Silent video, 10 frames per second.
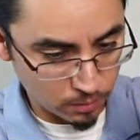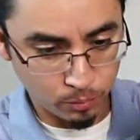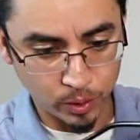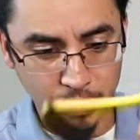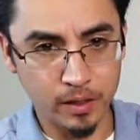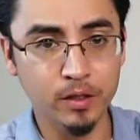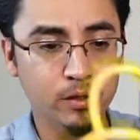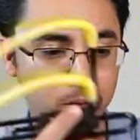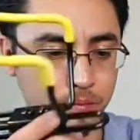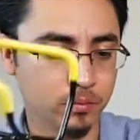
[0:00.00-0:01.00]
brand
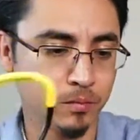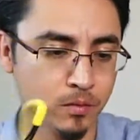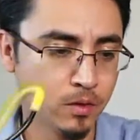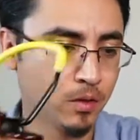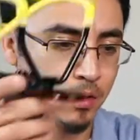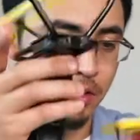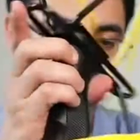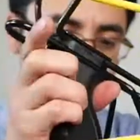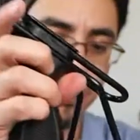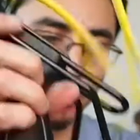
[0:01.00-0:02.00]
new.
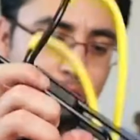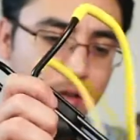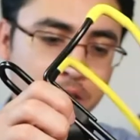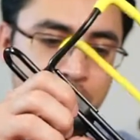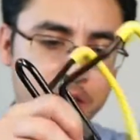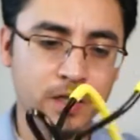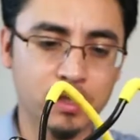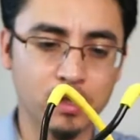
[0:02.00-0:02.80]
So let's take a